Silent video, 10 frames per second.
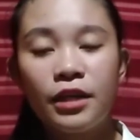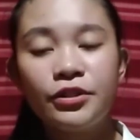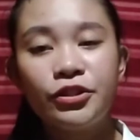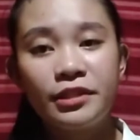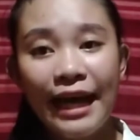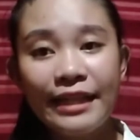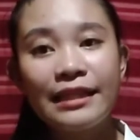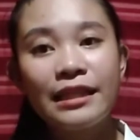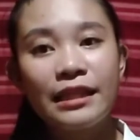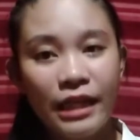do not
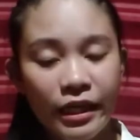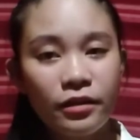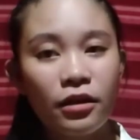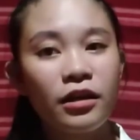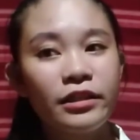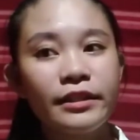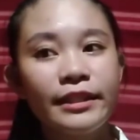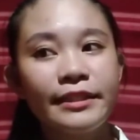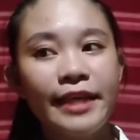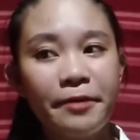lean on
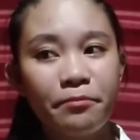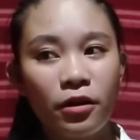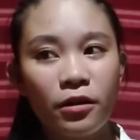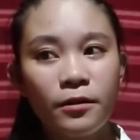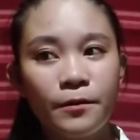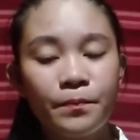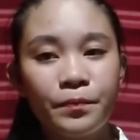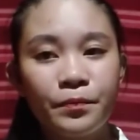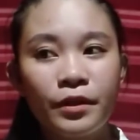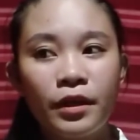the table.
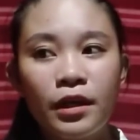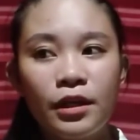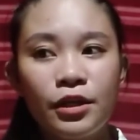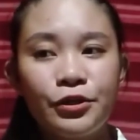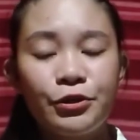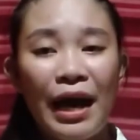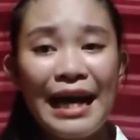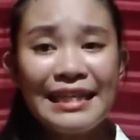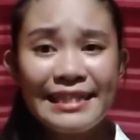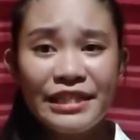So
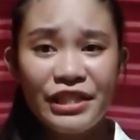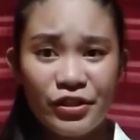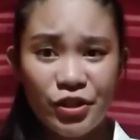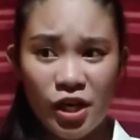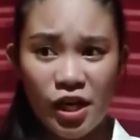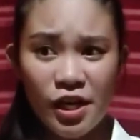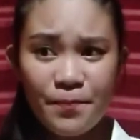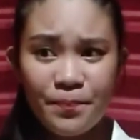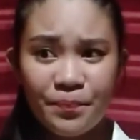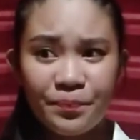as a teacher,
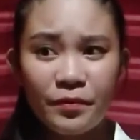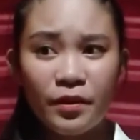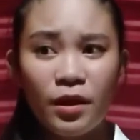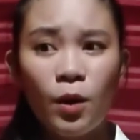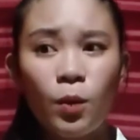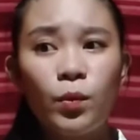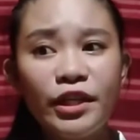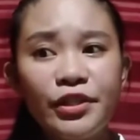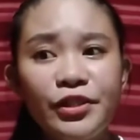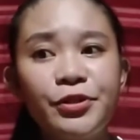
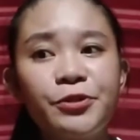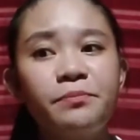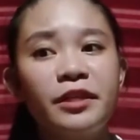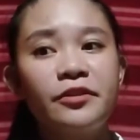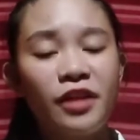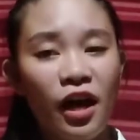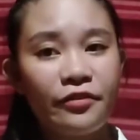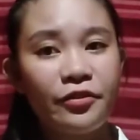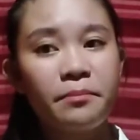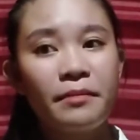words to be
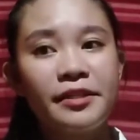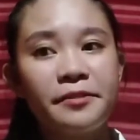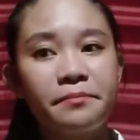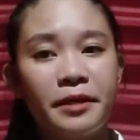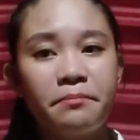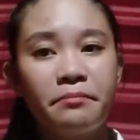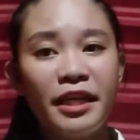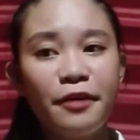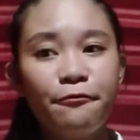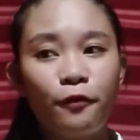taught must be
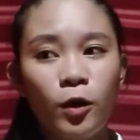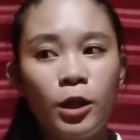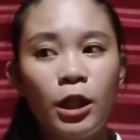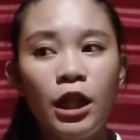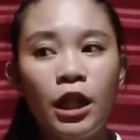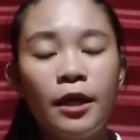meaningful,